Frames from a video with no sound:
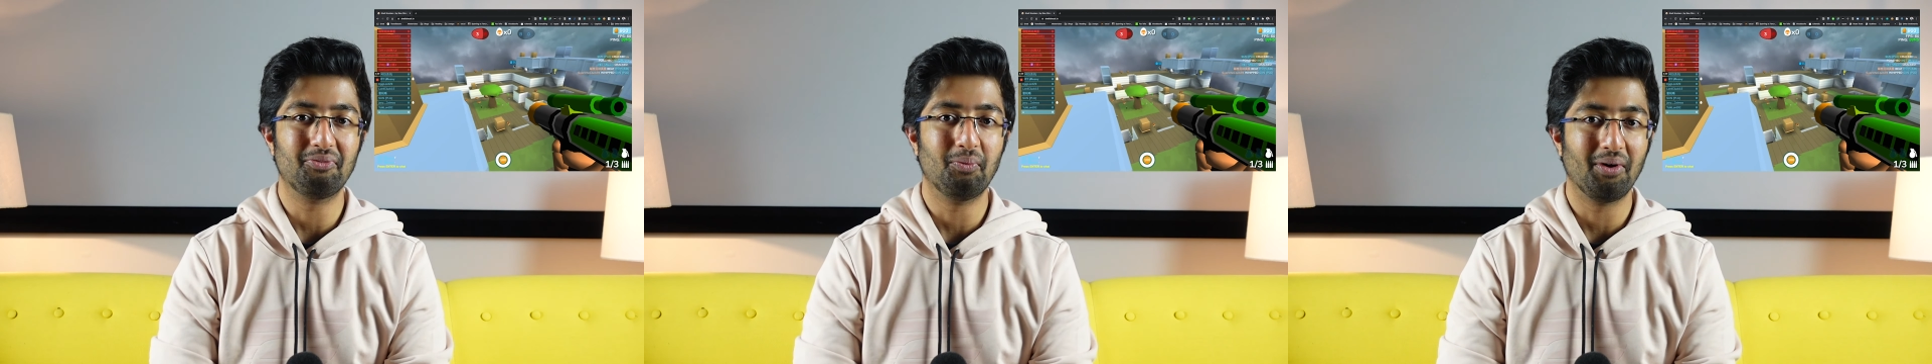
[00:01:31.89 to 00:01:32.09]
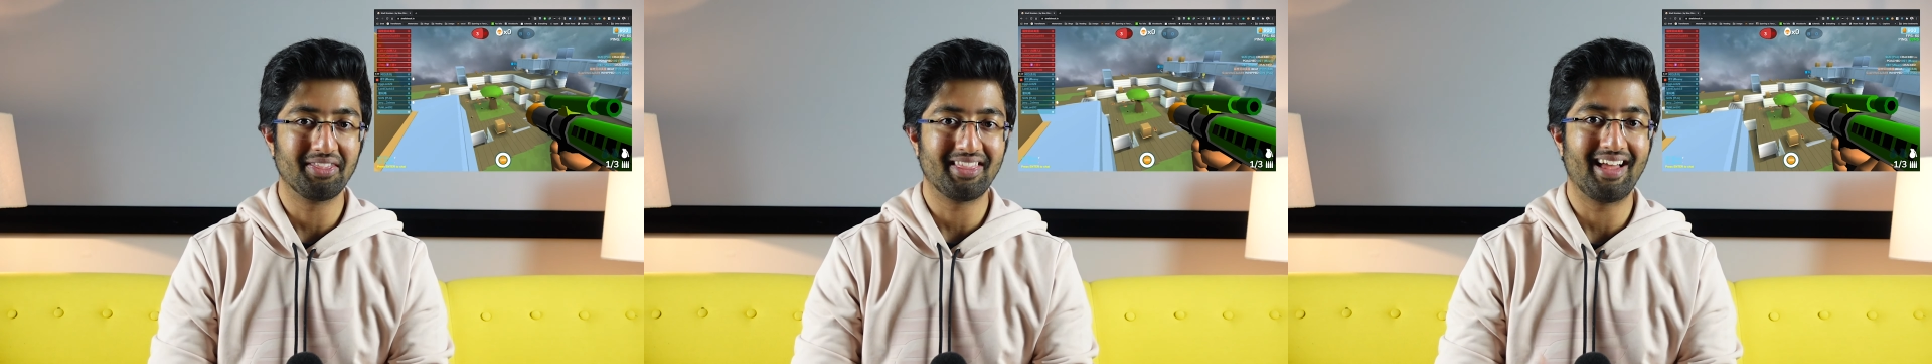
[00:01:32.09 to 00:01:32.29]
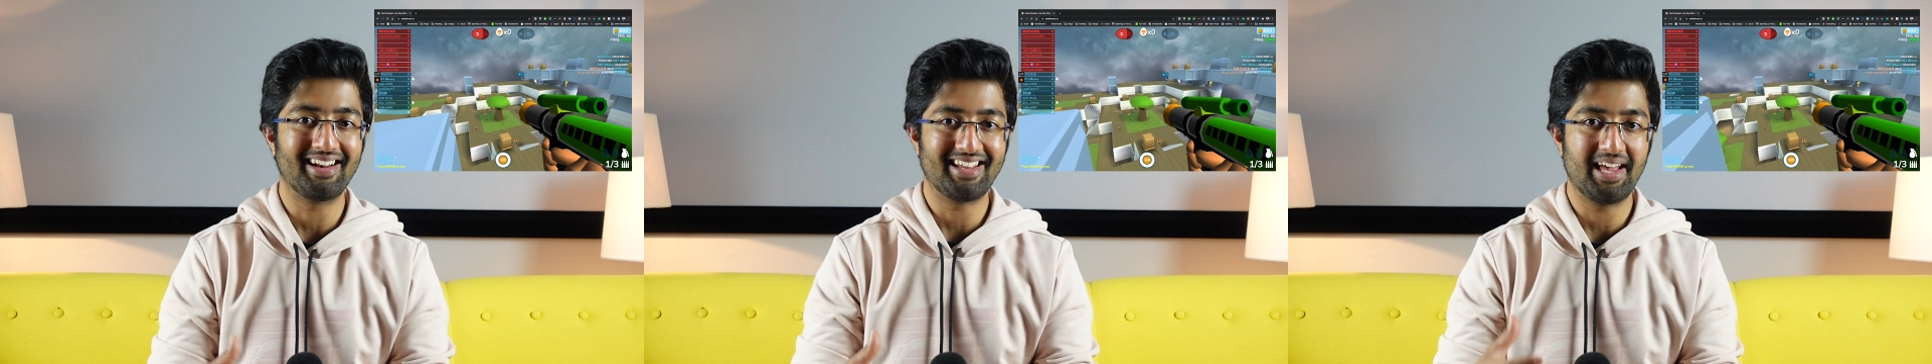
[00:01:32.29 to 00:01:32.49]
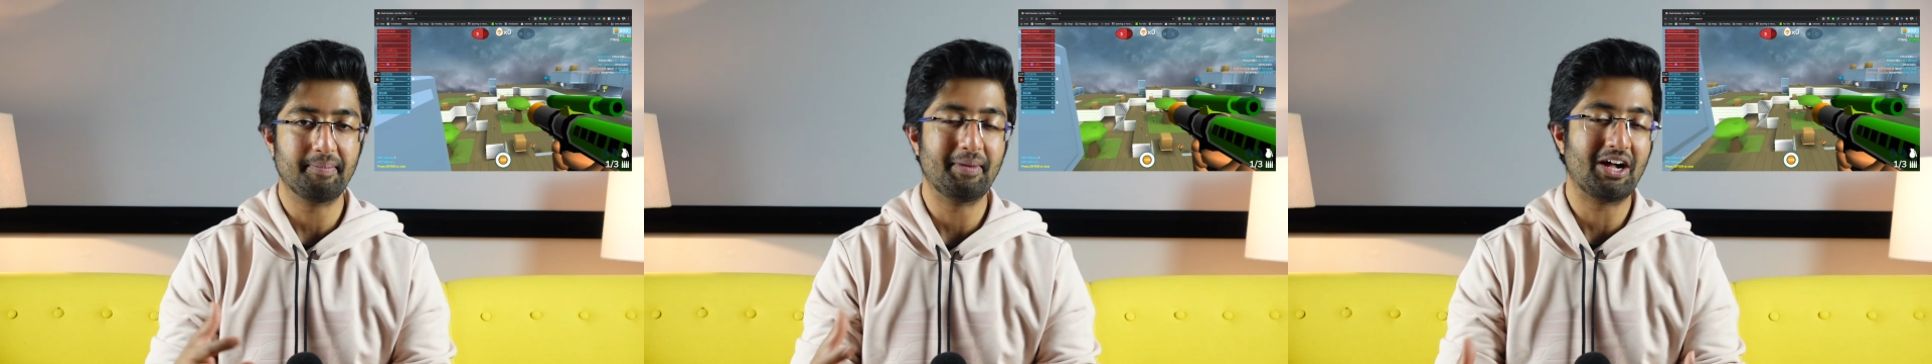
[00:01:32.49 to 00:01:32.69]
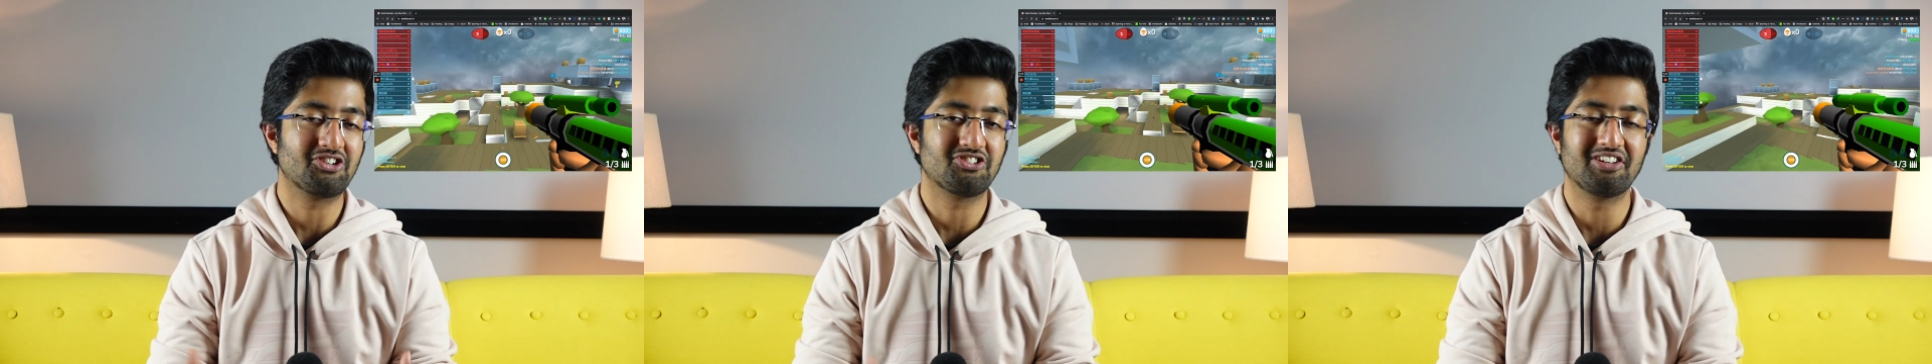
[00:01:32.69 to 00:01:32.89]
what that game
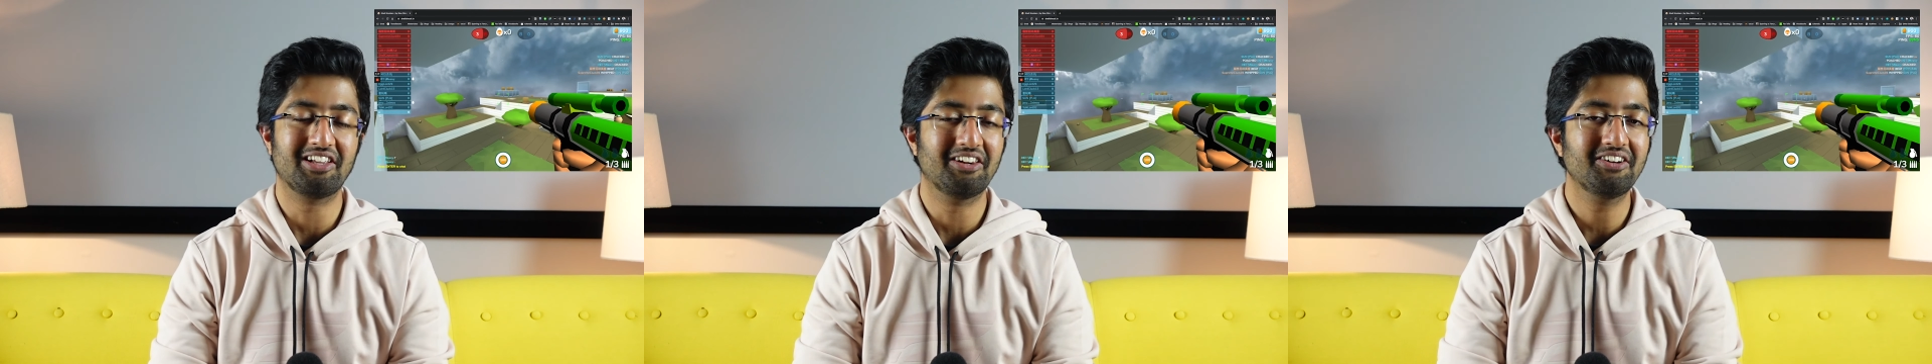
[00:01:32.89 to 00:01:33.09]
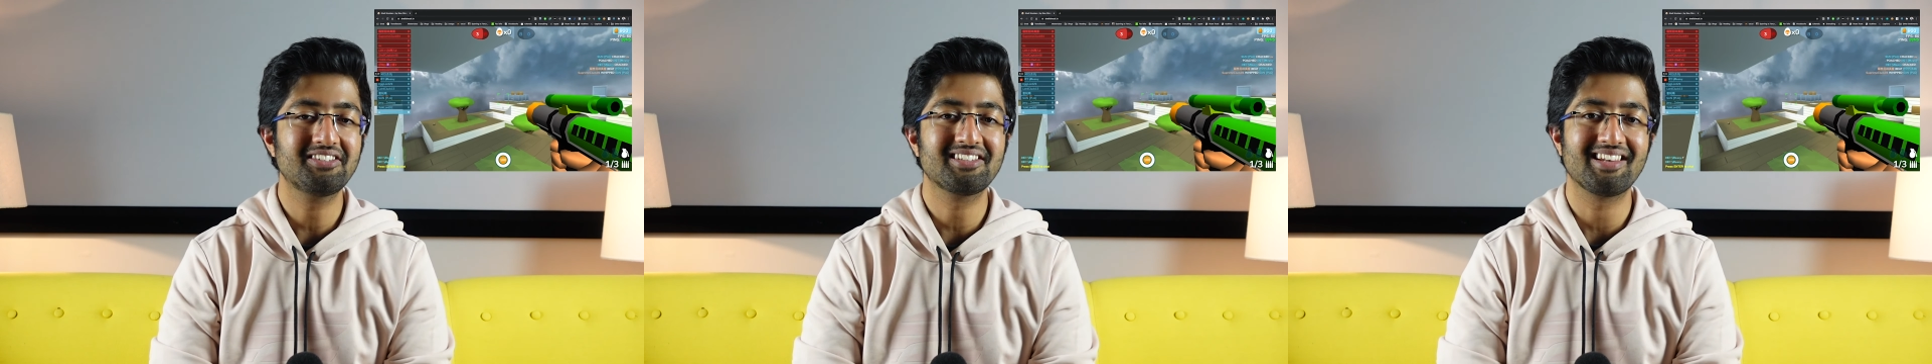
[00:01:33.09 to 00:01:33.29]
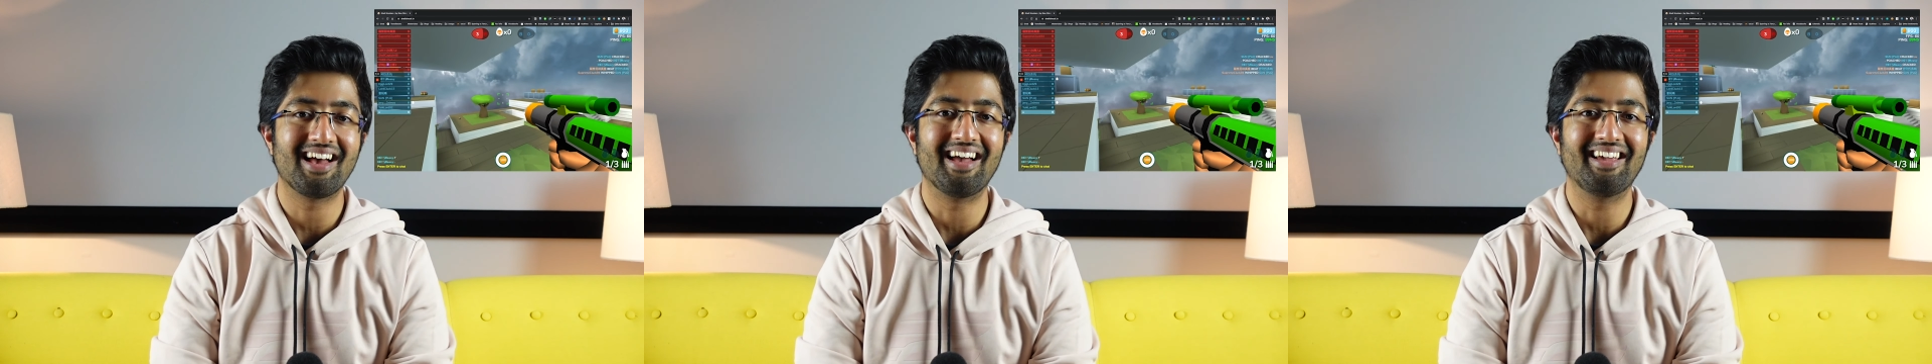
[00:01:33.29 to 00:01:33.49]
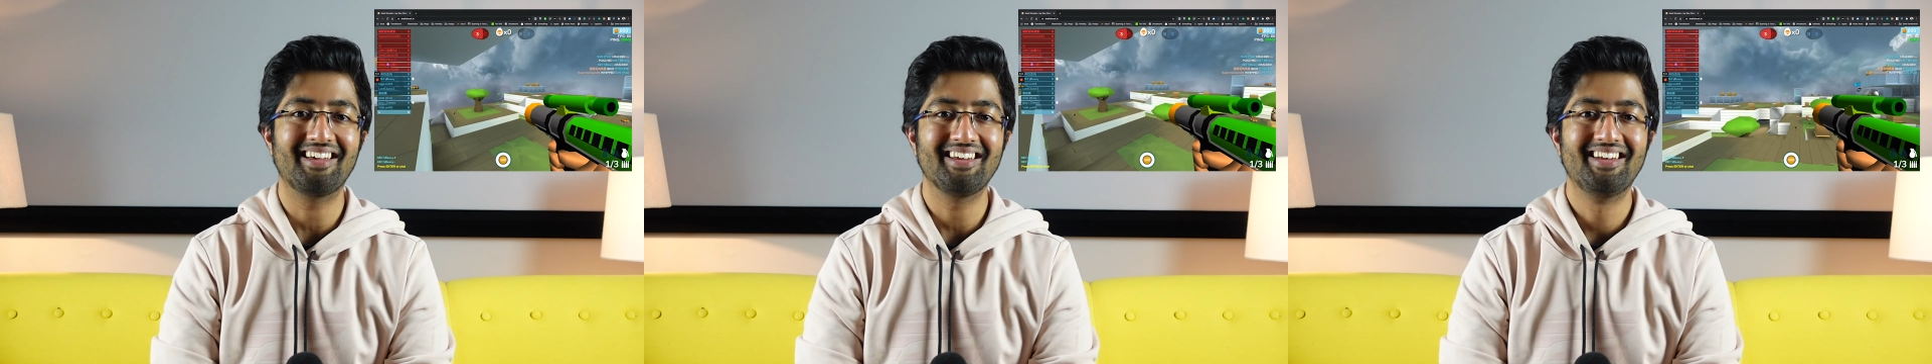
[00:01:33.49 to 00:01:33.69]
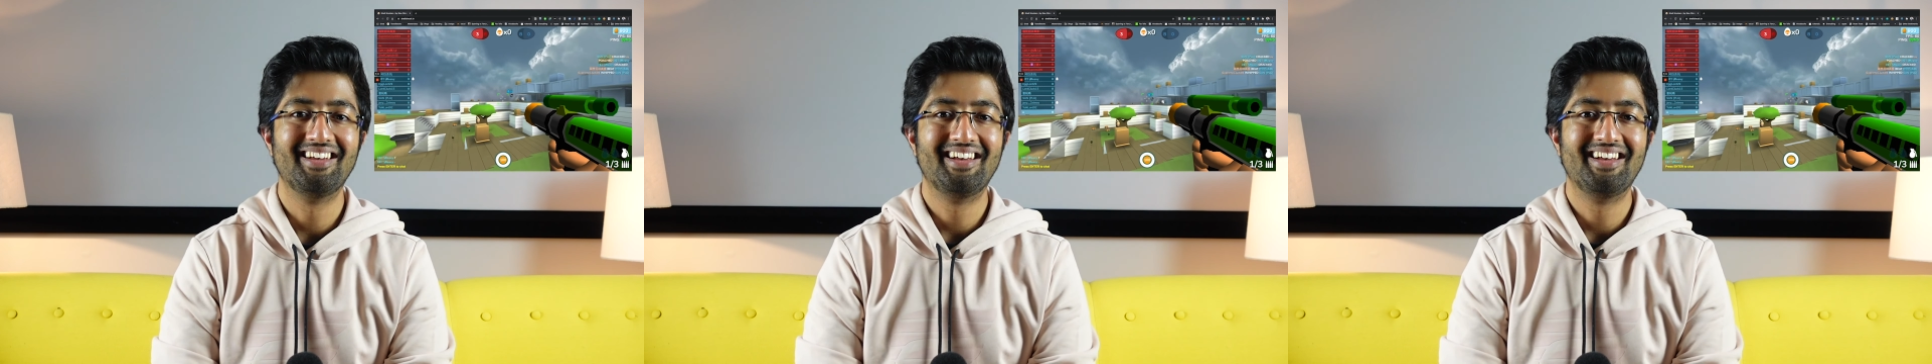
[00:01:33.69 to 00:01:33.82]
actually looks like.